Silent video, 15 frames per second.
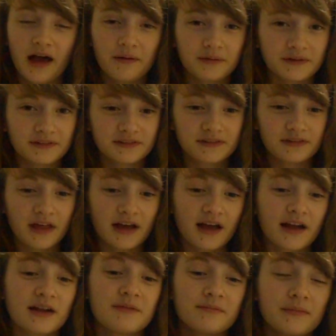So
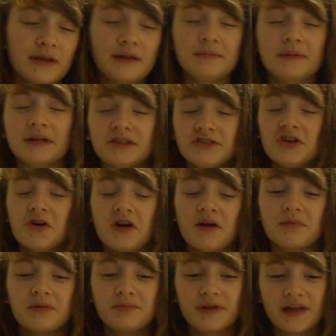that kind of made
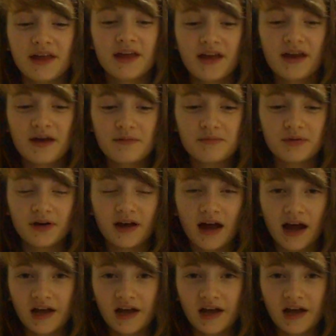me choke up a bit.